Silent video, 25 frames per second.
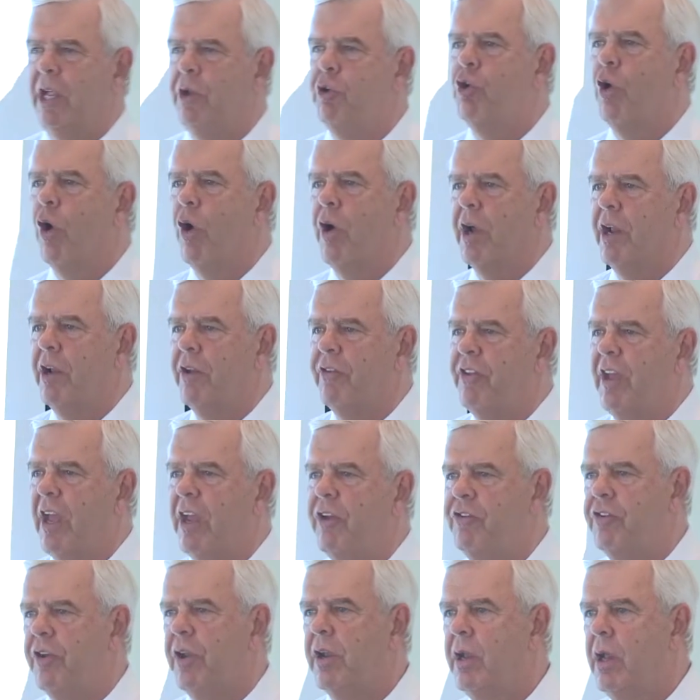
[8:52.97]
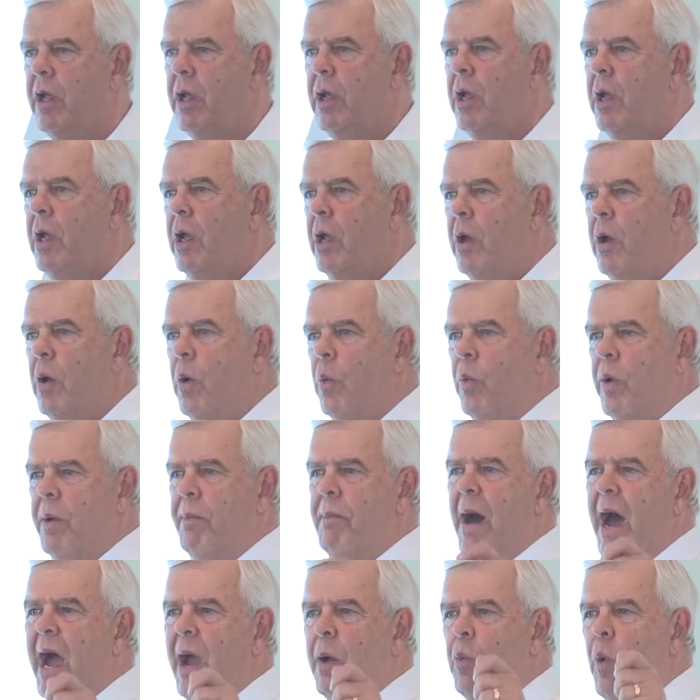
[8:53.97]
in your organization? When
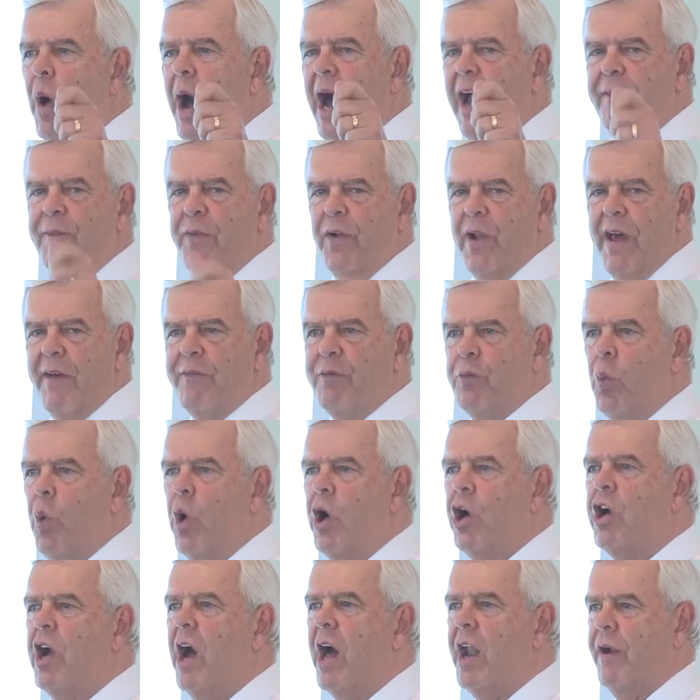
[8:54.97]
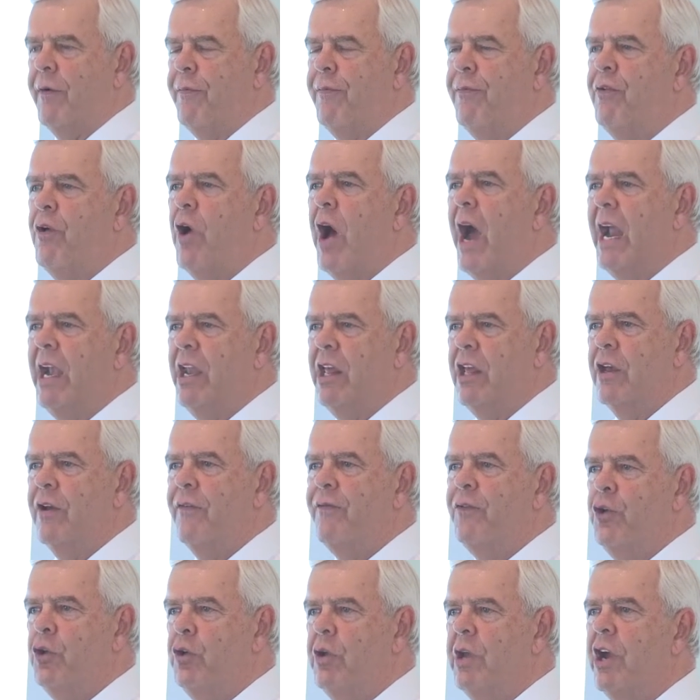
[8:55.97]
my wife left work on a Friday a
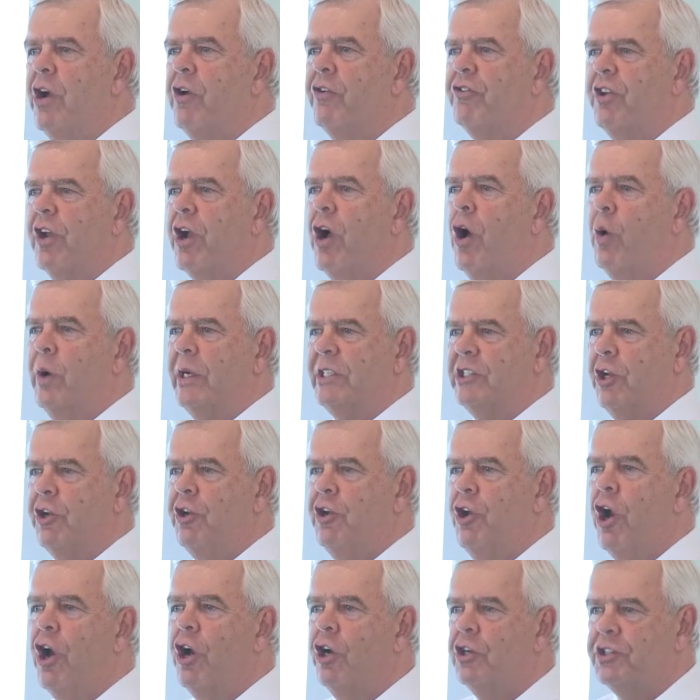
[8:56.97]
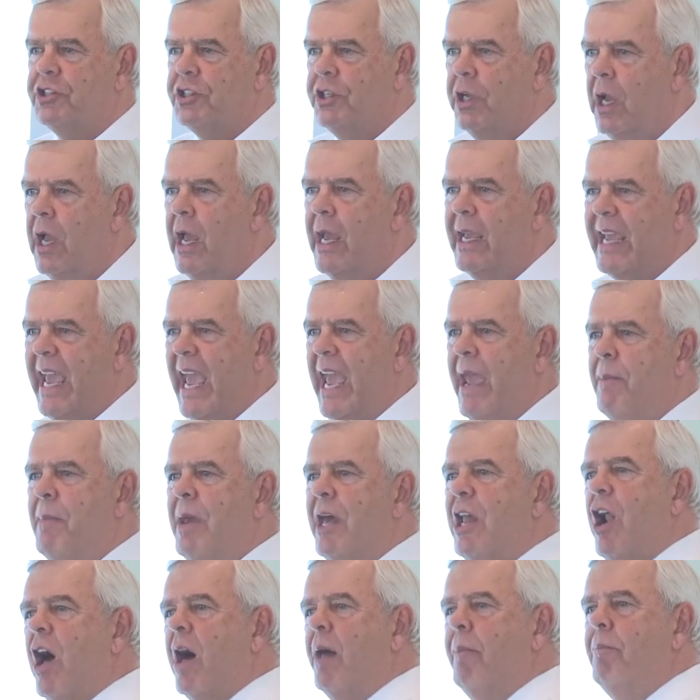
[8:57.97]
few years ago as a nurse, came
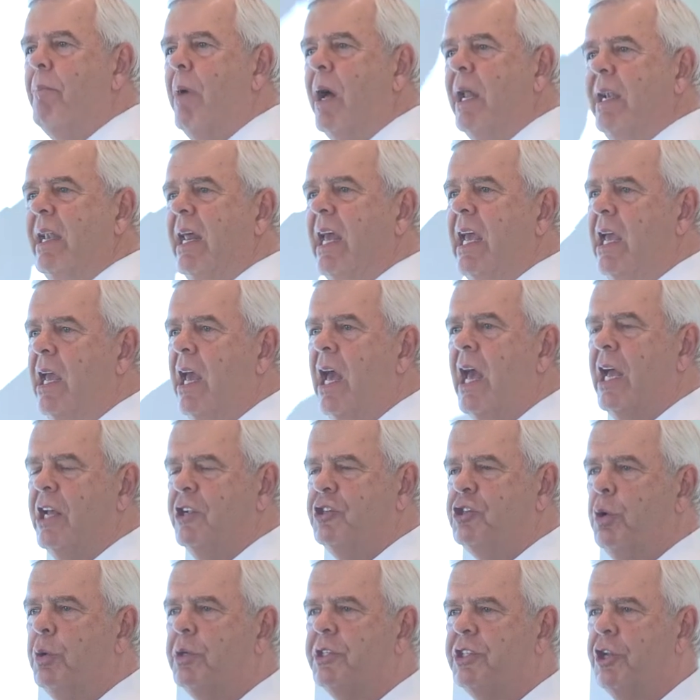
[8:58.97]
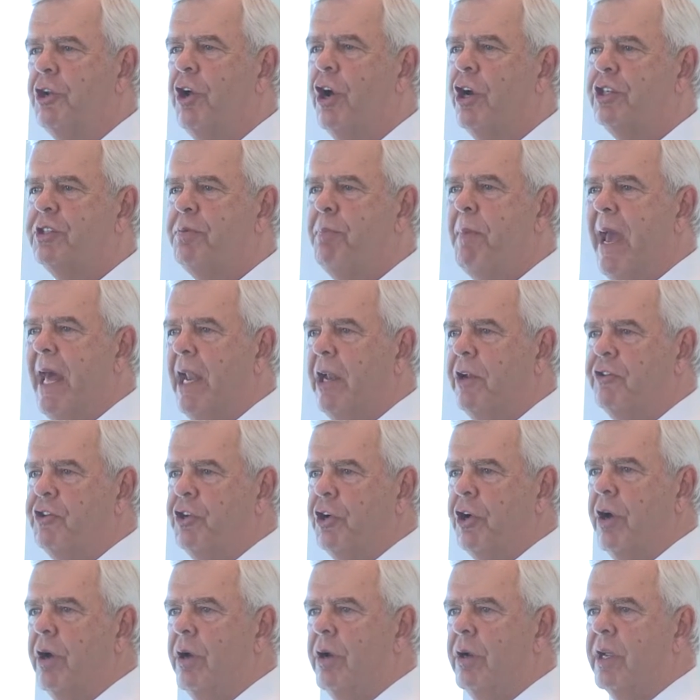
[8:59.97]
in on Monday, and she was a nurse
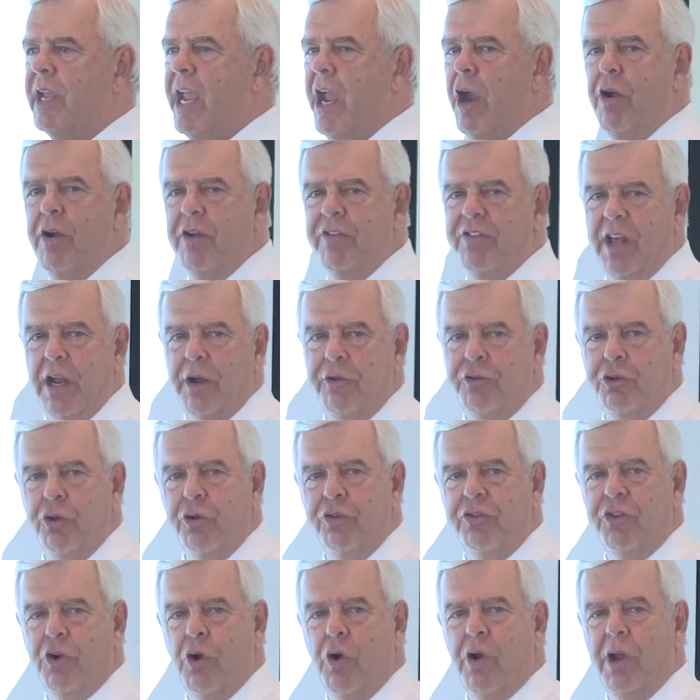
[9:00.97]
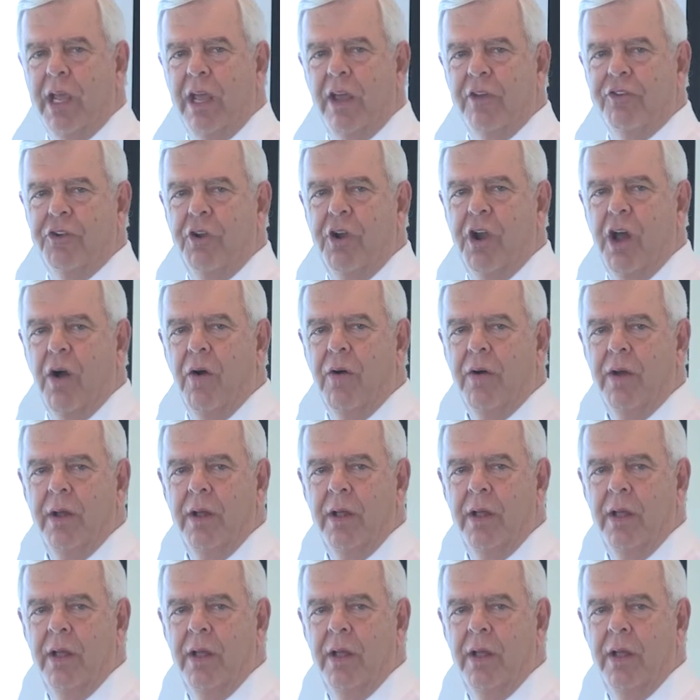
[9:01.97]
manager. Karen, is that a true story? Yes or no?